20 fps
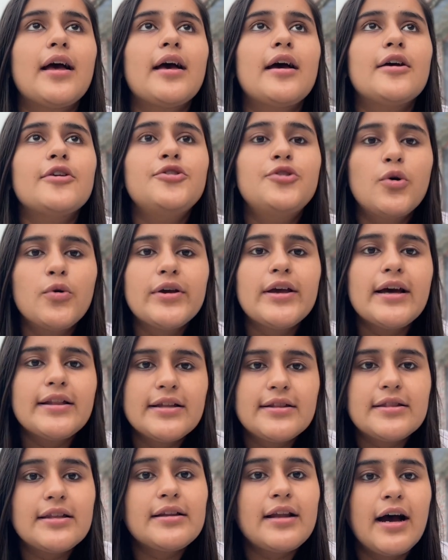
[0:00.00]
Yogi
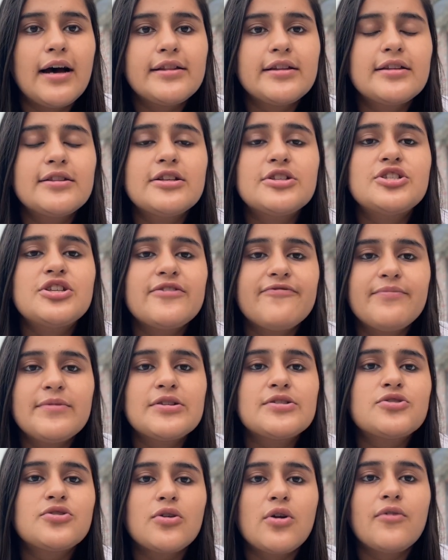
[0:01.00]
Adityanath, the Chief
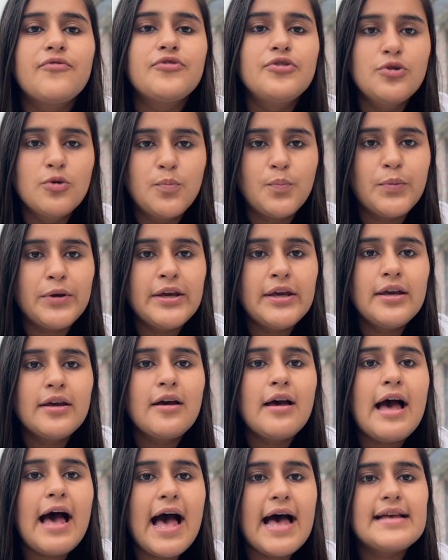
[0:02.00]
Minister of UP,
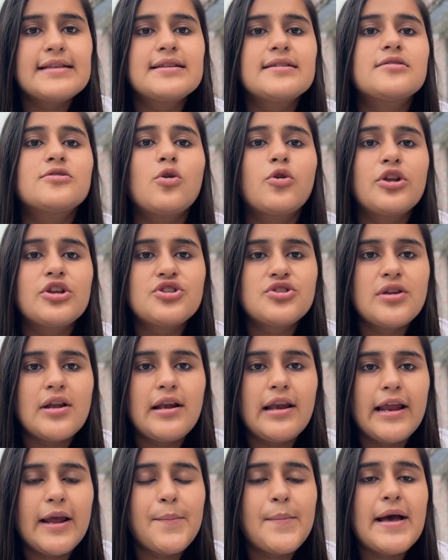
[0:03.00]
has his original
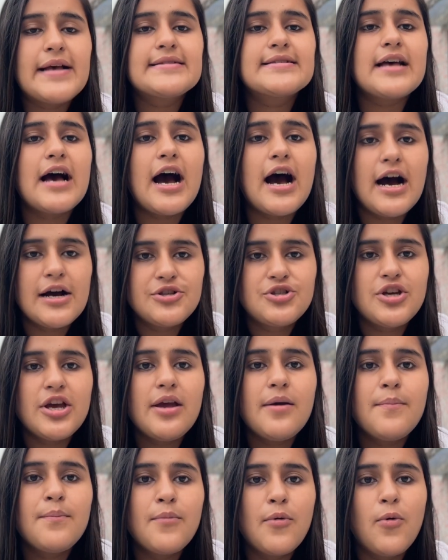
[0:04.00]
name as
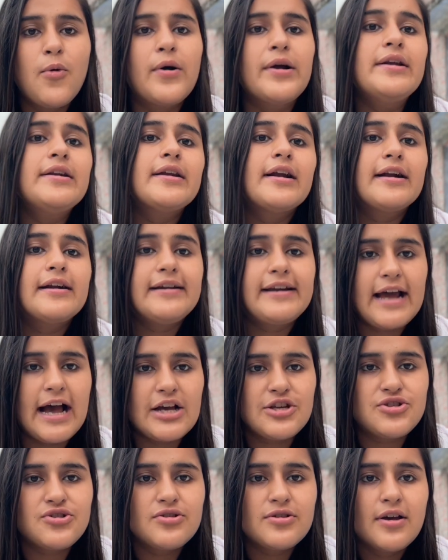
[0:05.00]
Ajay Mohan
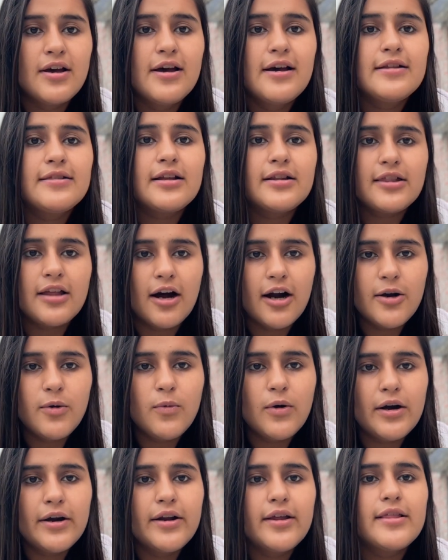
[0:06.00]
Dash. The third
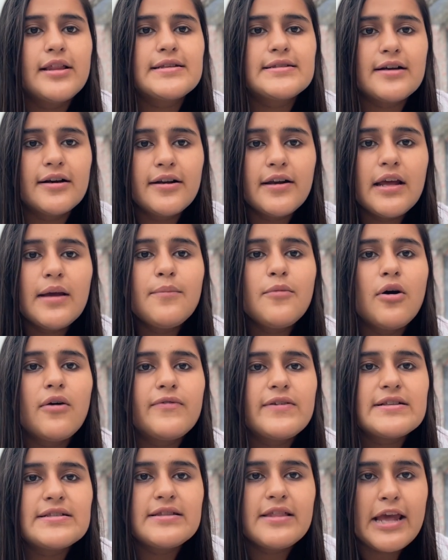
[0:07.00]
word, the surname of
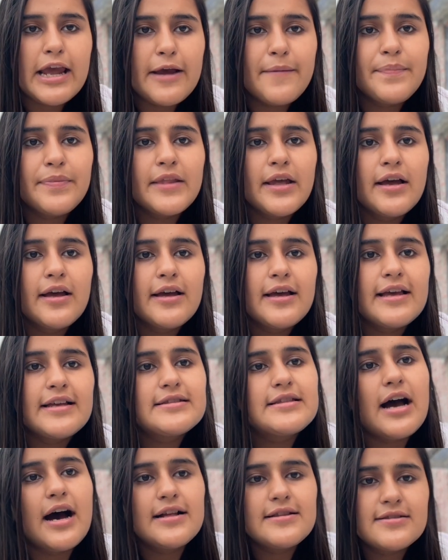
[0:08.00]
his name,
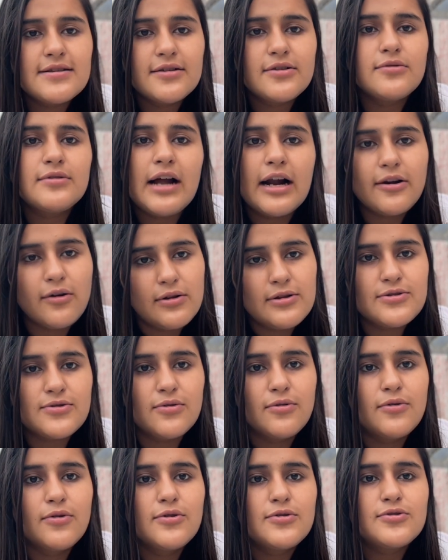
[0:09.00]
is the answer to that
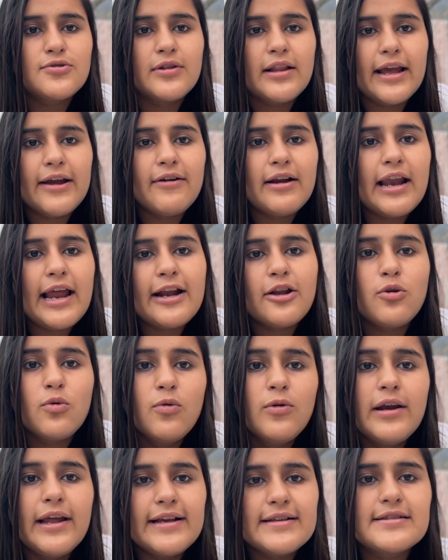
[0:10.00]
also. So like
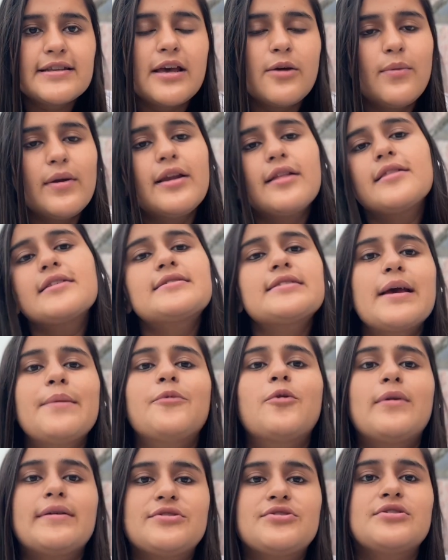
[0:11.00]
two links given in the same
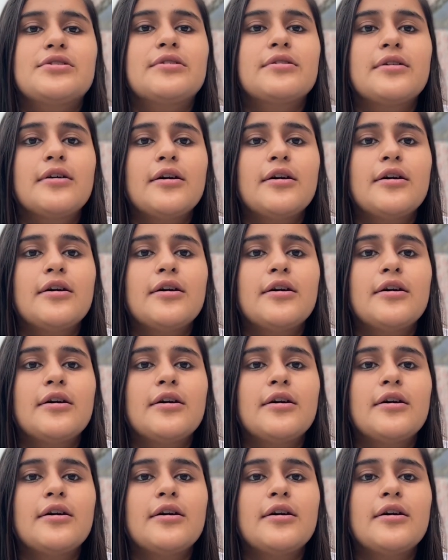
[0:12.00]
question.